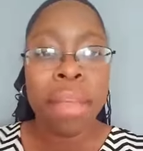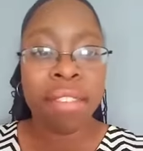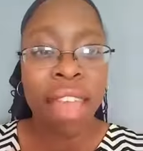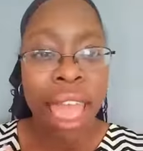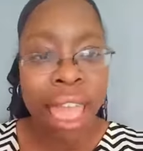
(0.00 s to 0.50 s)

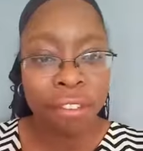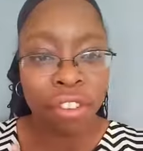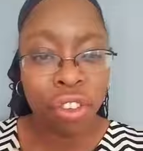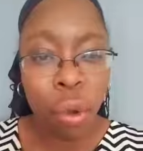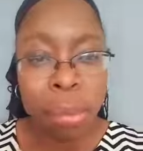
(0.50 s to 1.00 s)
because I
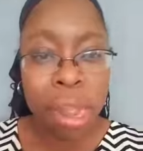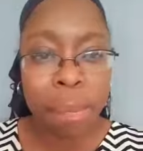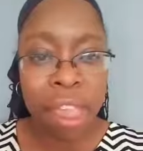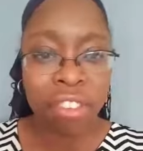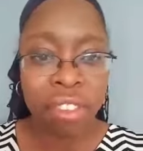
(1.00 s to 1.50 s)
have so
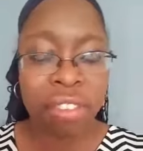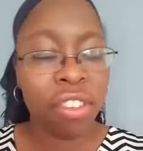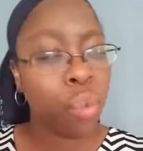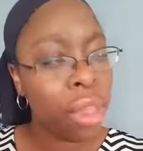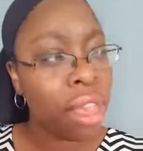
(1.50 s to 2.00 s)
many patients
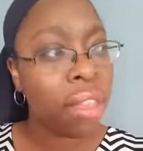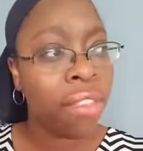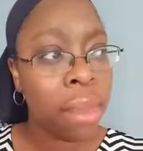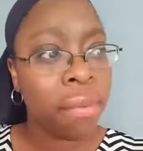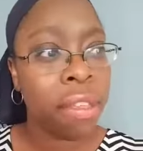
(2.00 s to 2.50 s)
this week. It
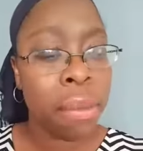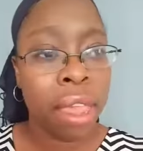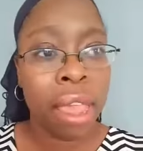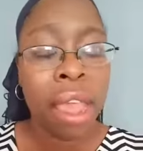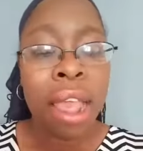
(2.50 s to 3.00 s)
seems to
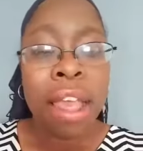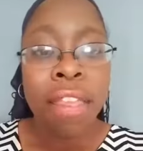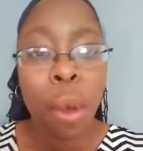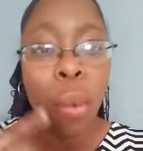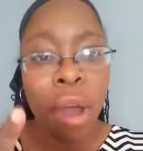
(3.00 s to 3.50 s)
be
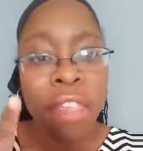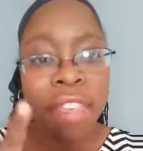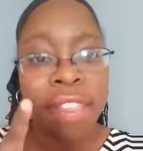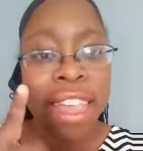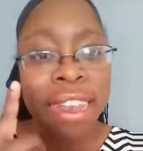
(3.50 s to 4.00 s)
that
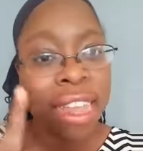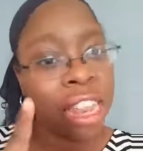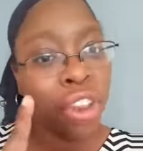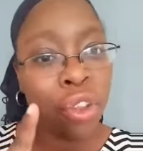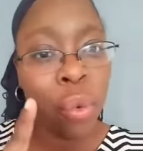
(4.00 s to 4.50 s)
one thing they
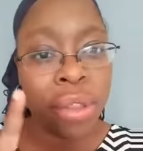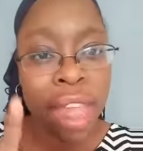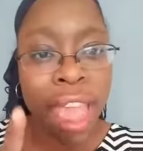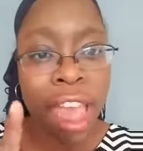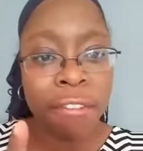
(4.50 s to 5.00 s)
didn't do
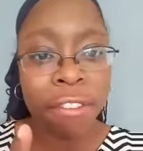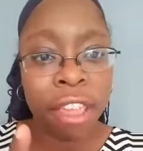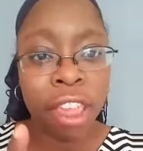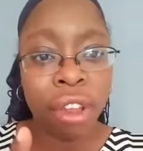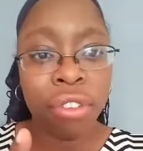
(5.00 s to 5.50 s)
when they had
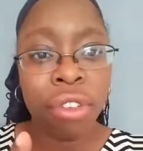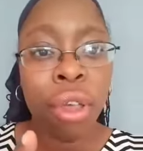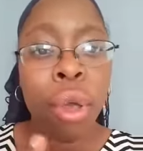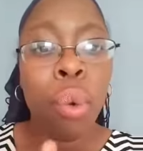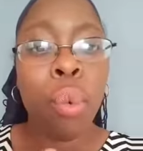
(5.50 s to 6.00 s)

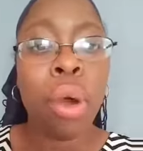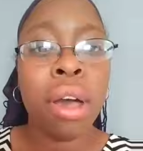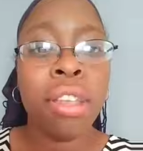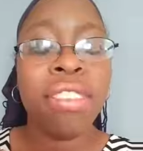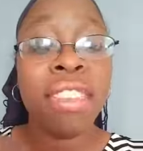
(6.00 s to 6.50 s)
flares
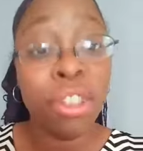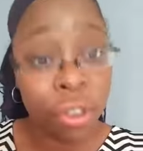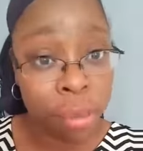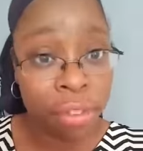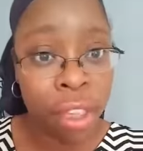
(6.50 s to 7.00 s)
was
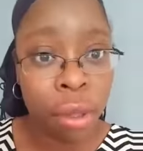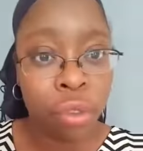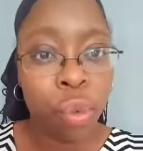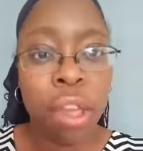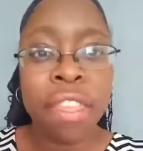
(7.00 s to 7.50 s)
center
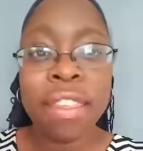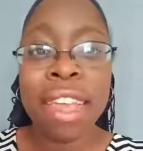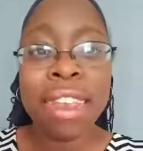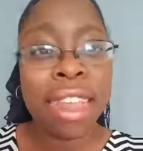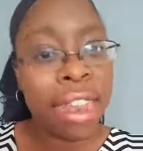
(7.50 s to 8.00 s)
themselves. One
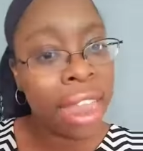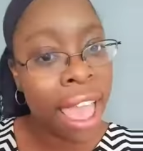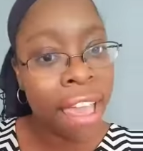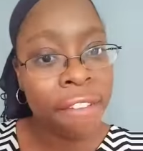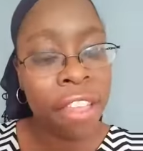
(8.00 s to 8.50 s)
thing they didn't
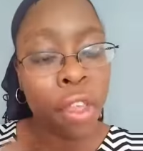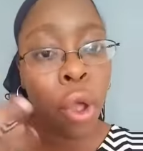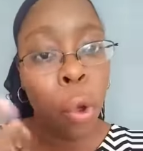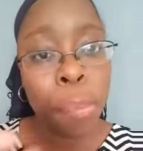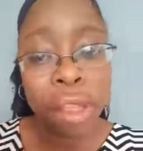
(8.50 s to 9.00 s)
have in
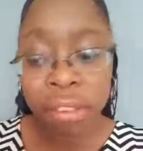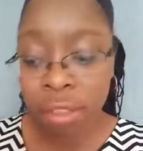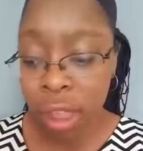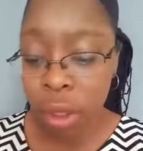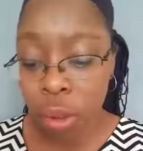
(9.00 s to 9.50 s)
their coping
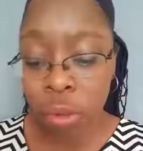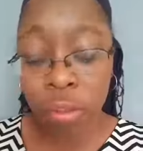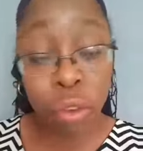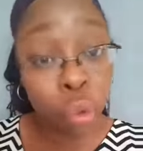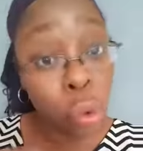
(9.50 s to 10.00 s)

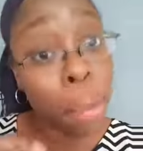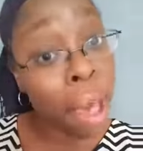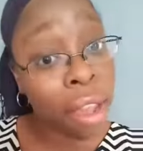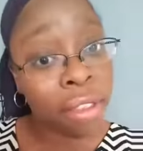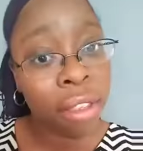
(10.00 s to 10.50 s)
skills
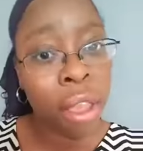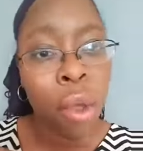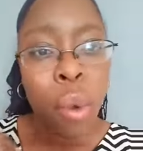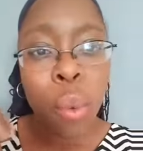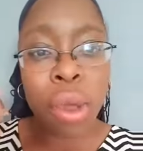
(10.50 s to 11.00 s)
toolbox
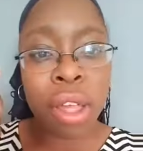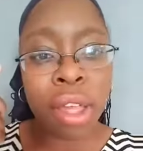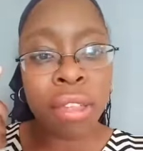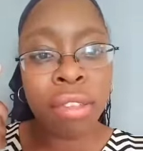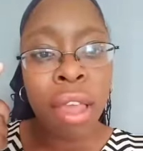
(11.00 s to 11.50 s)

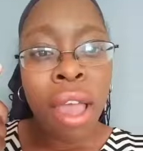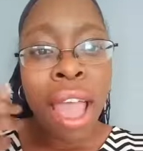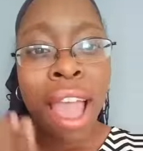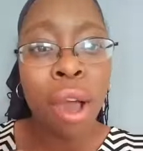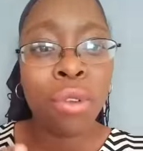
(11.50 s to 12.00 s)
was
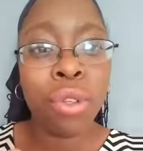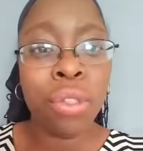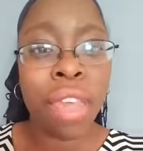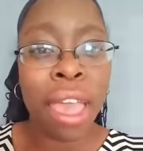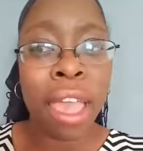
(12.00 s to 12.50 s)
how
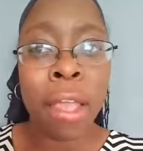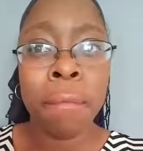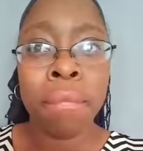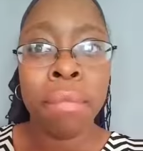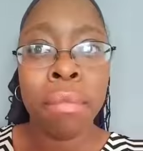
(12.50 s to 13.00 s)
do
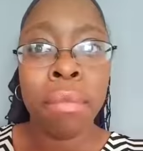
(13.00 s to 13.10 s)
they